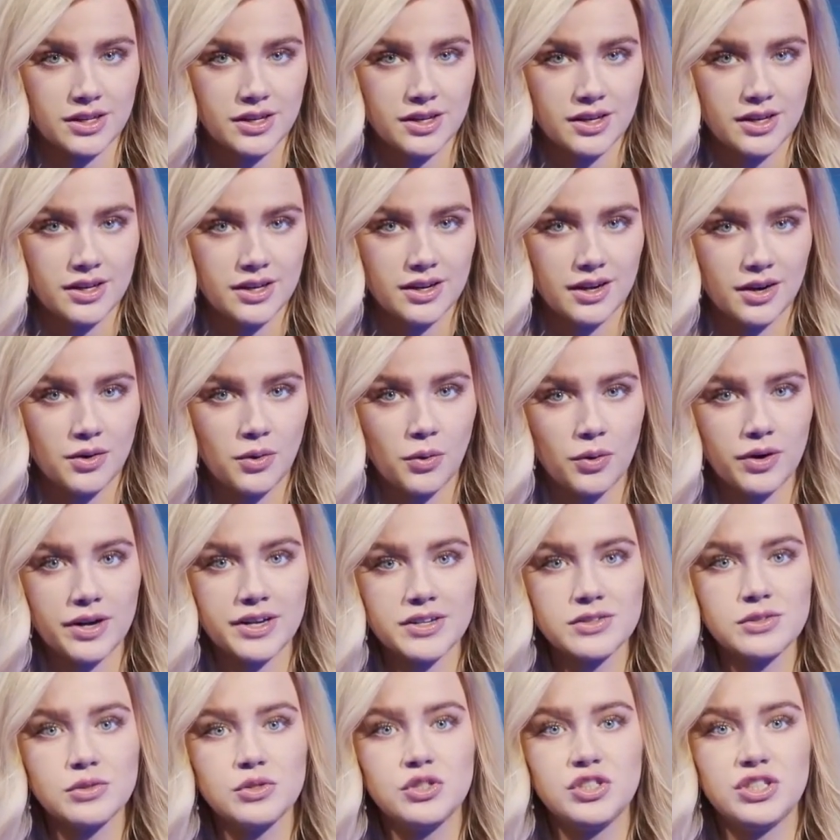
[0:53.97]
Based. According
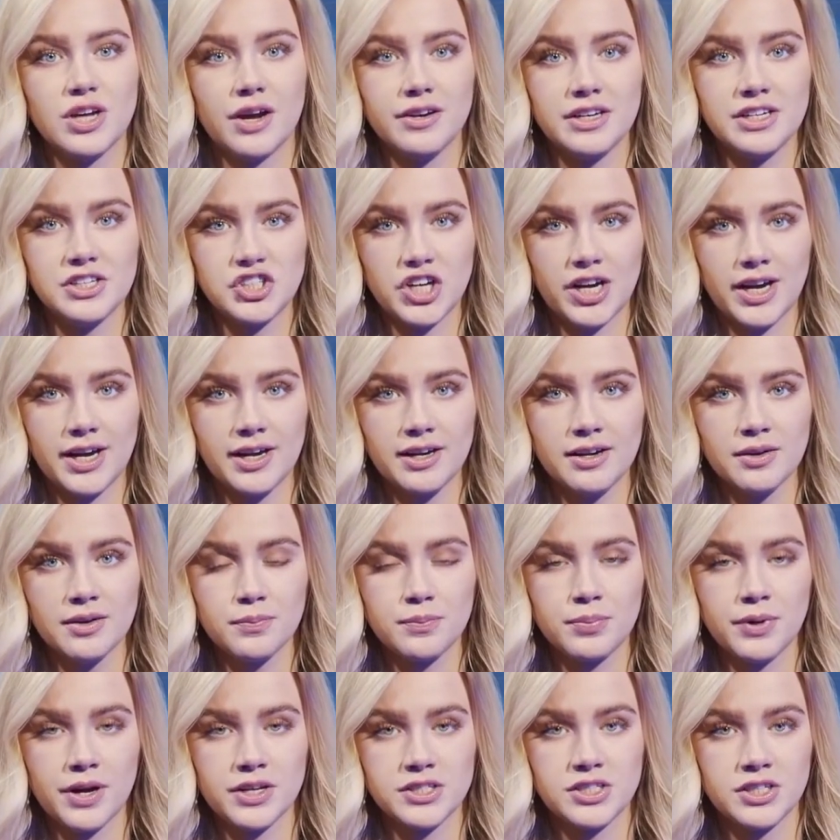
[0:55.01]
to Sunny Jane,
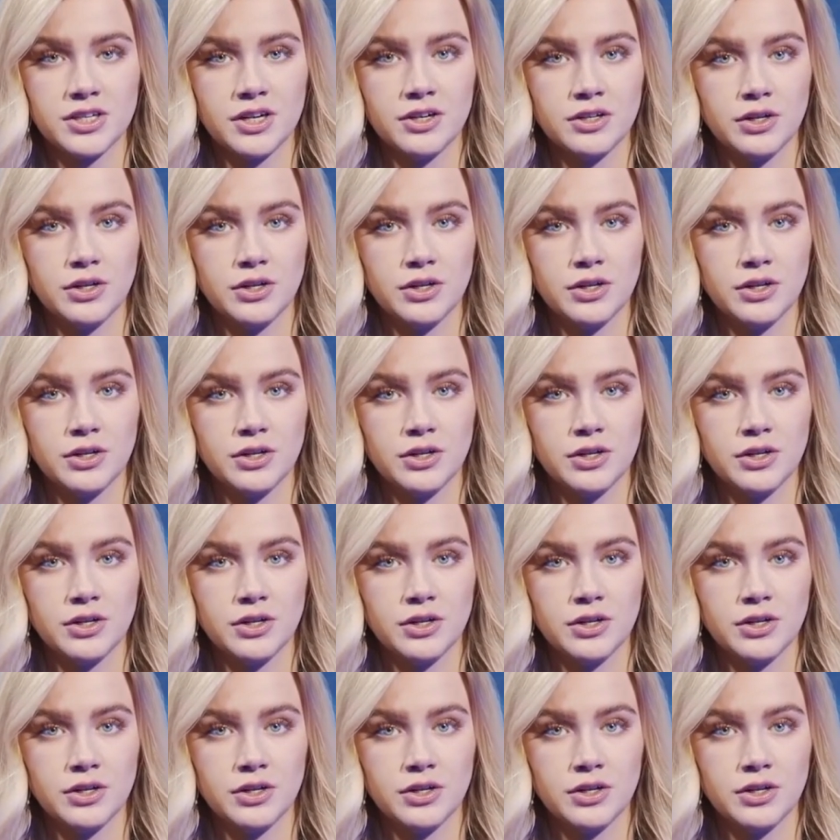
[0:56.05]
president